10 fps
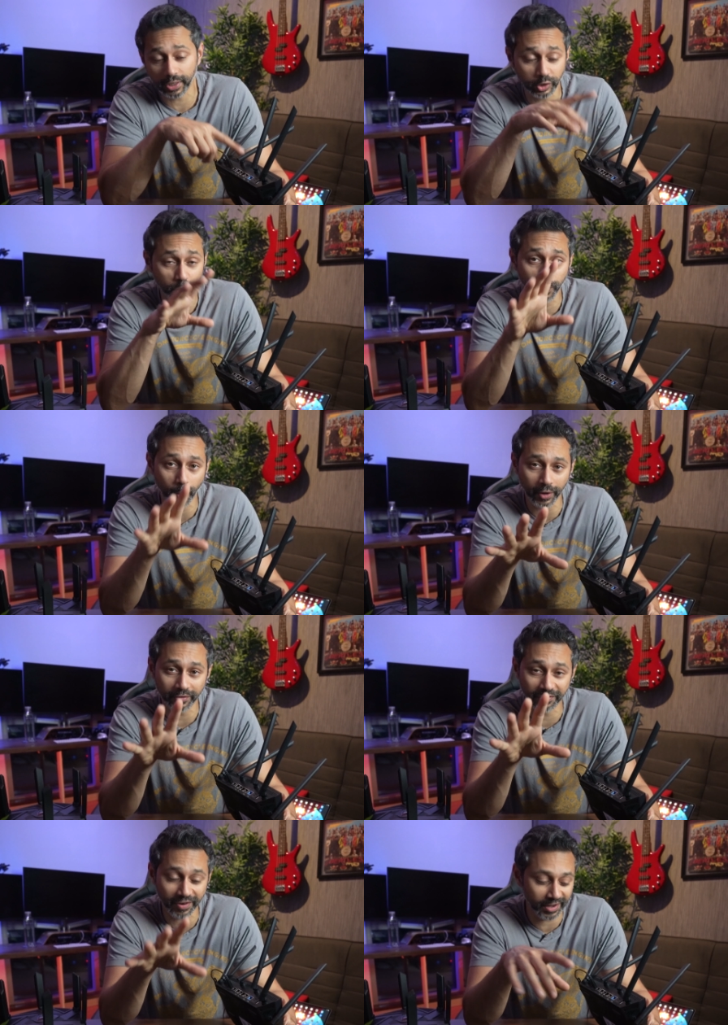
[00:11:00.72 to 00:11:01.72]
a two point
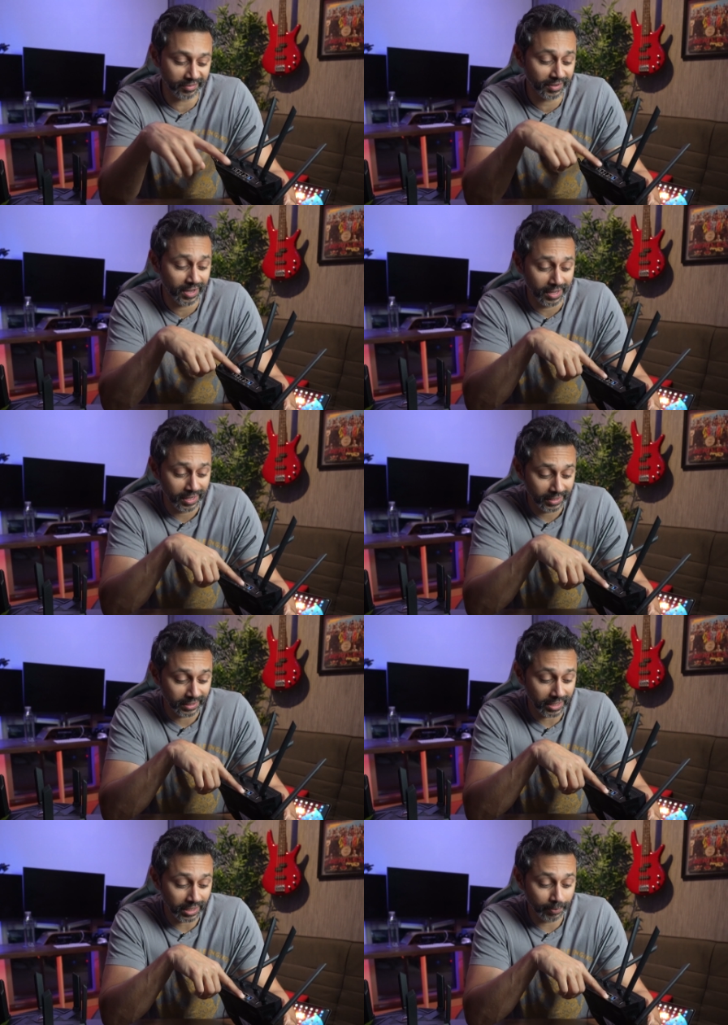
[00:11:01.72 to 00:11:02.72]
five
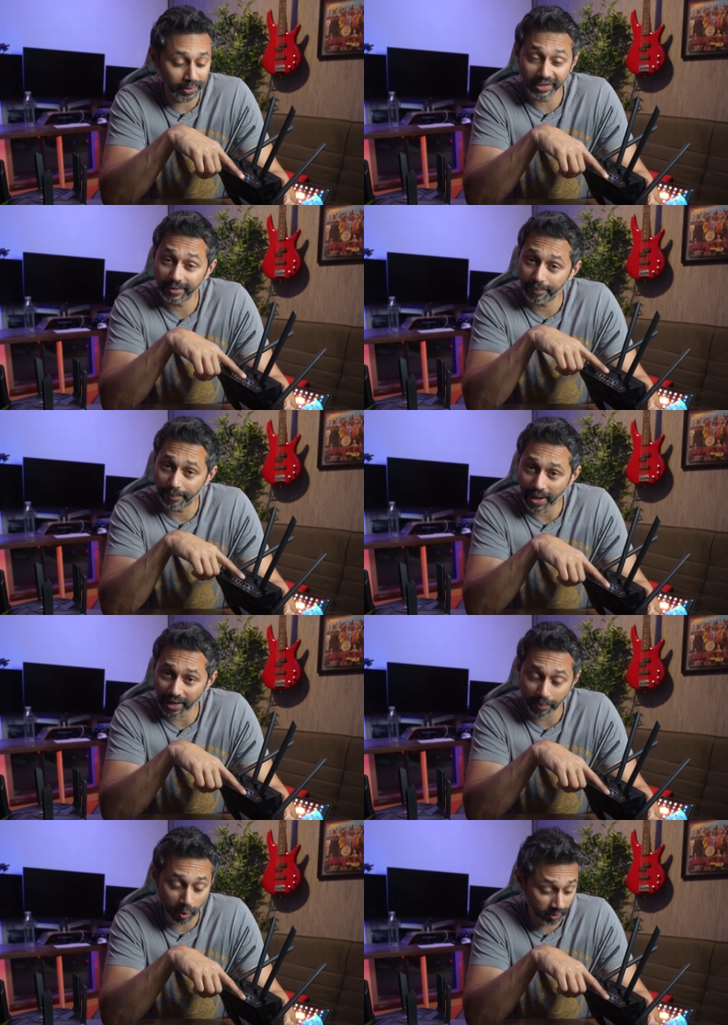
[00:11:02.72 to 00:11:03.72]
gigabit
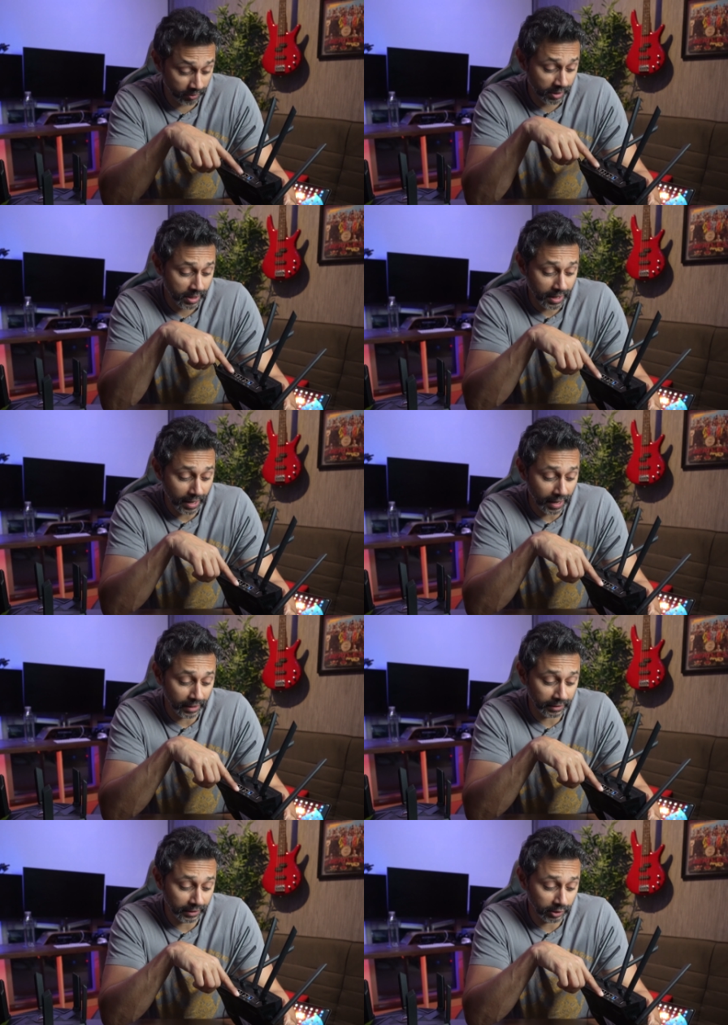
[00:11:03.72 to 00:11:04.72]
backbone,
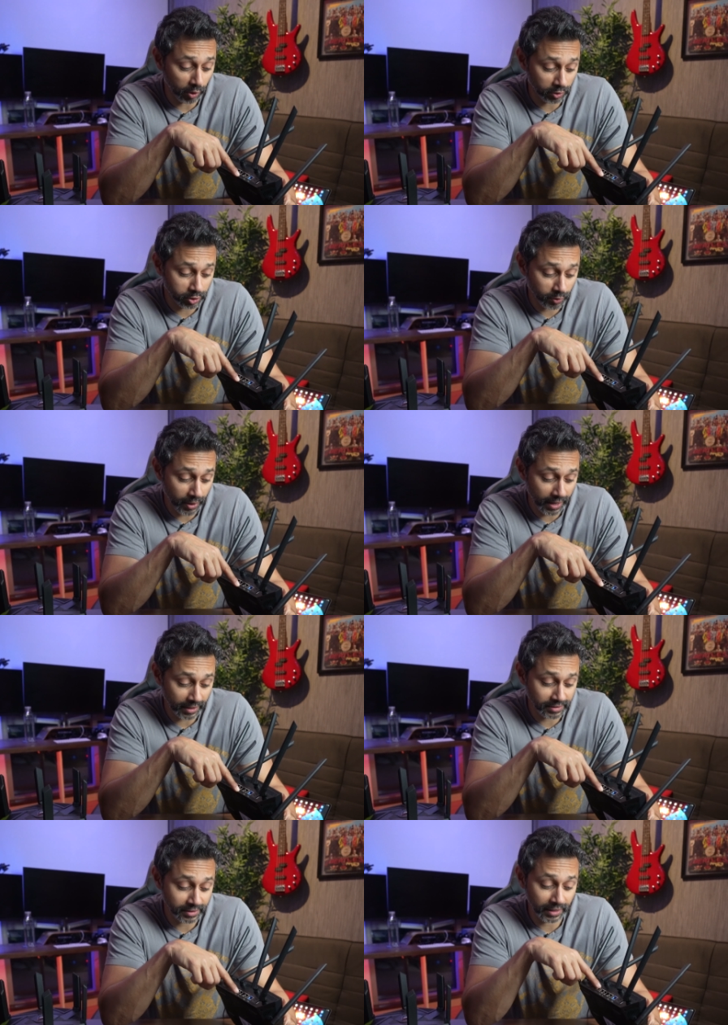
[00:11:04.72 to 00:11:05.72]
and it also
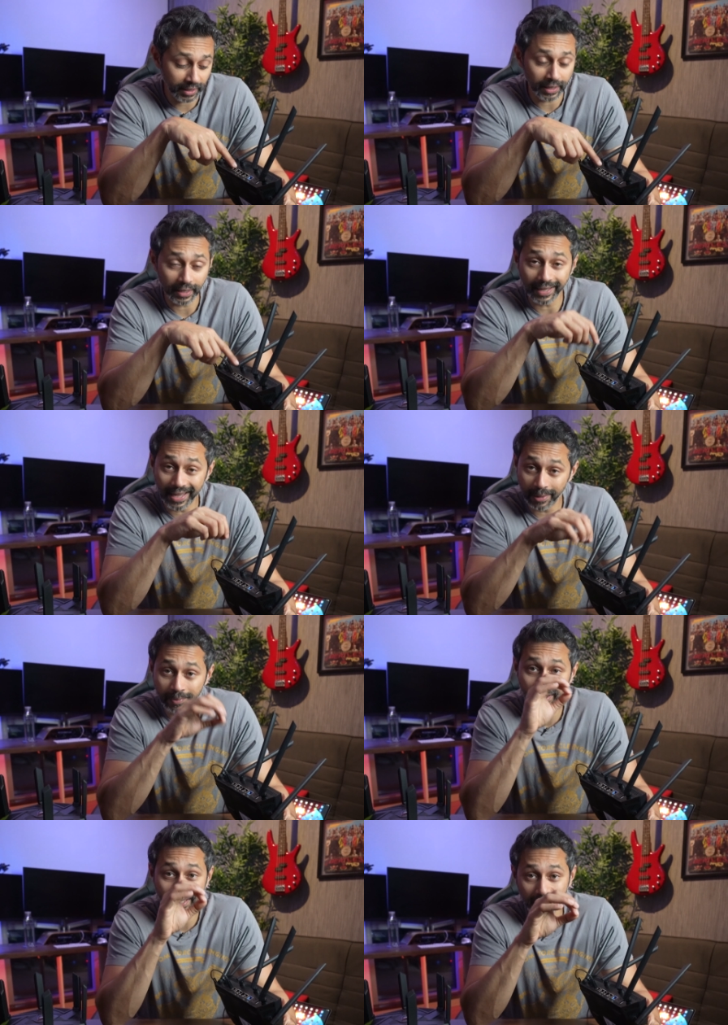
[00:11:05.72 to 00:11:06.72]
has a
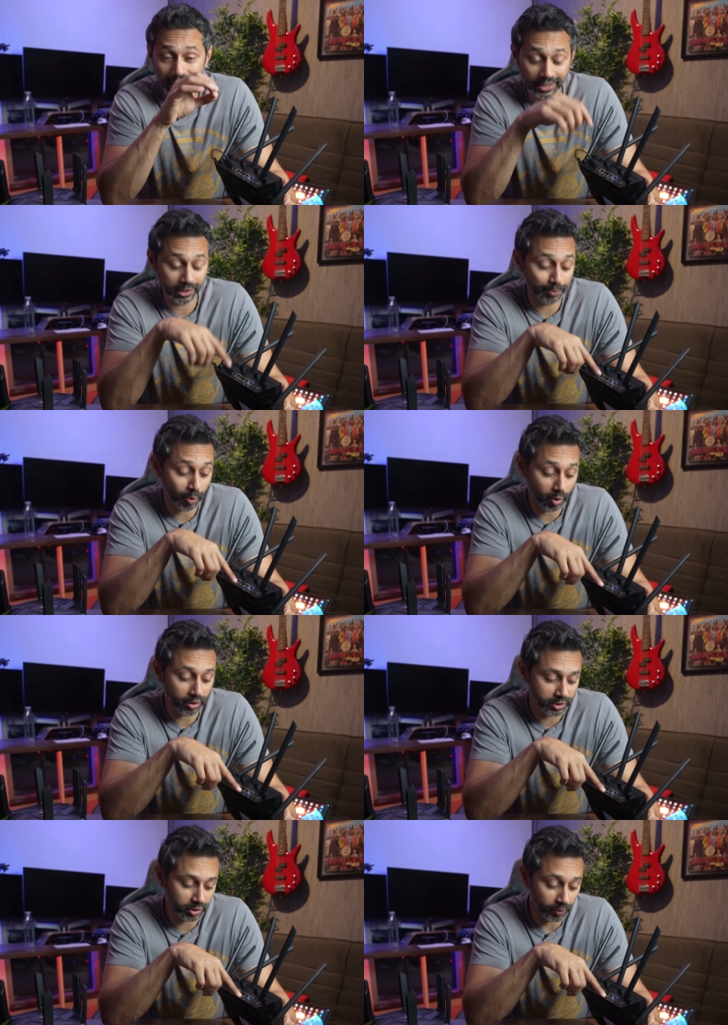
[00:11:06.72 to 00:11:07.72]
gaming dedicated
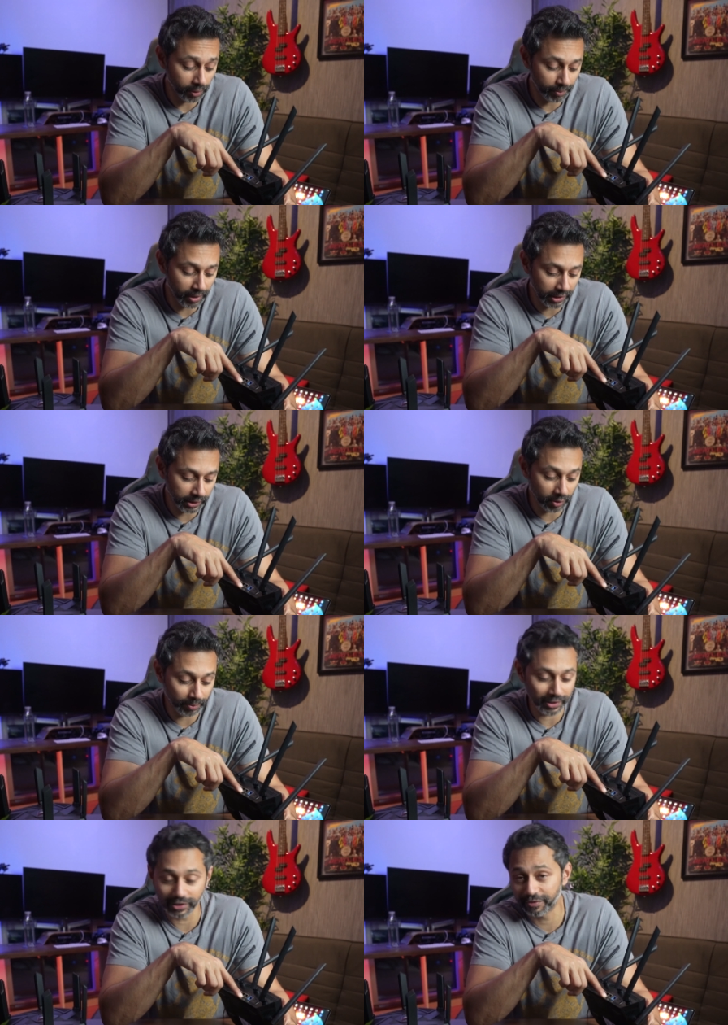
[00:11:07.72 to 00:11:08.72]
port, so you want to plug your
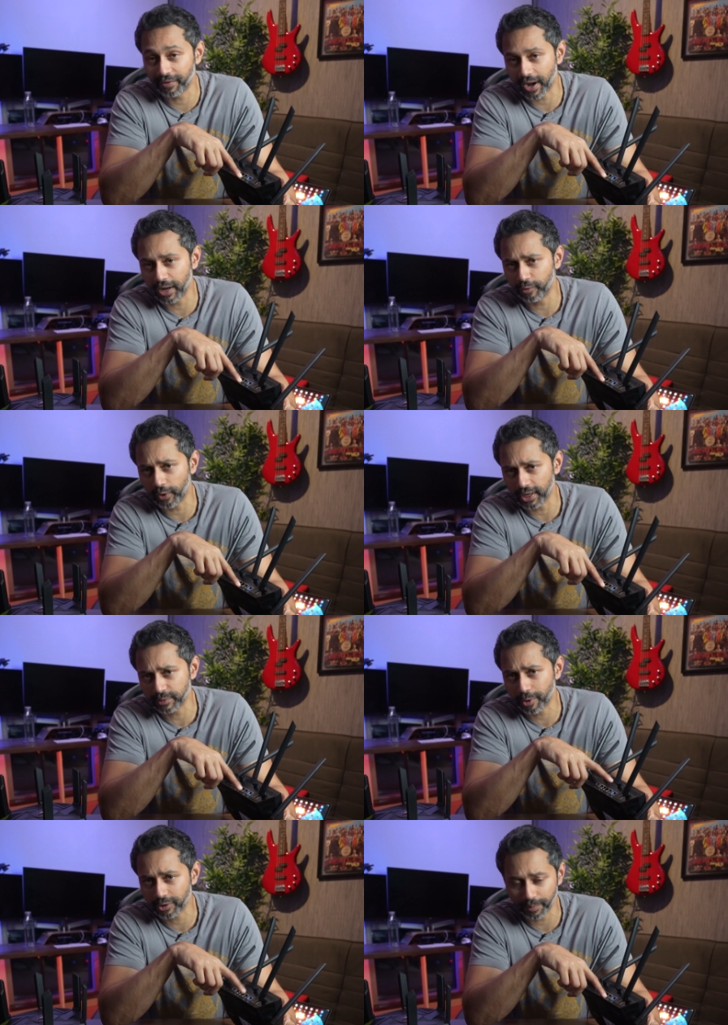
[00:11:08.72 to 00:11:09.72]
P S five or
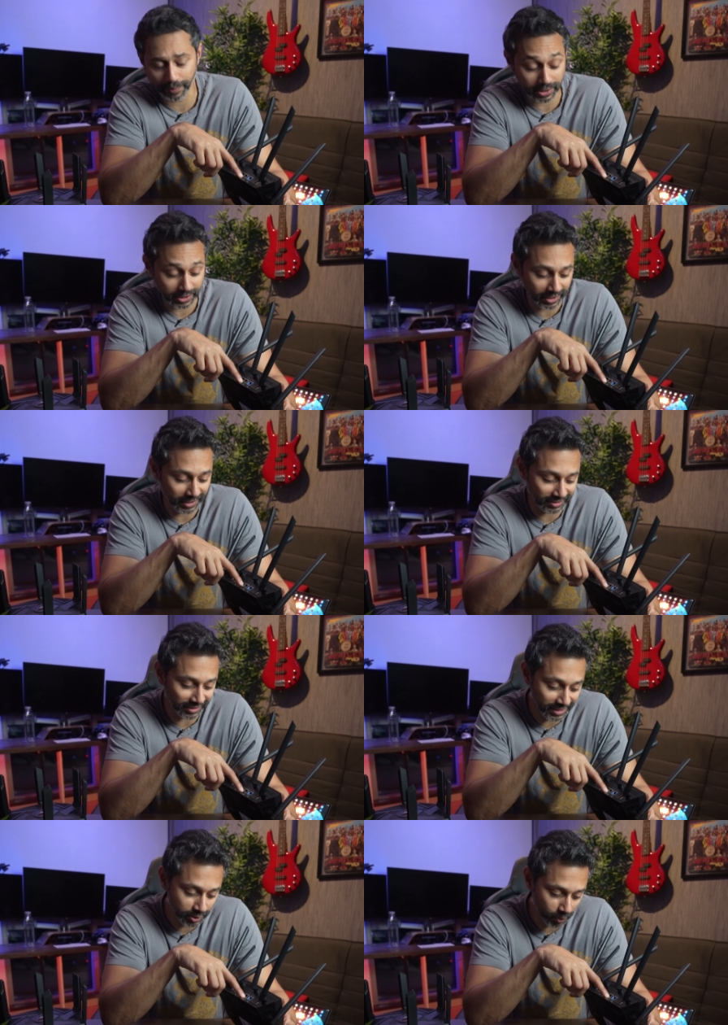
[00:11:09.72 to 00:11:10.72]
Xbox or P C into this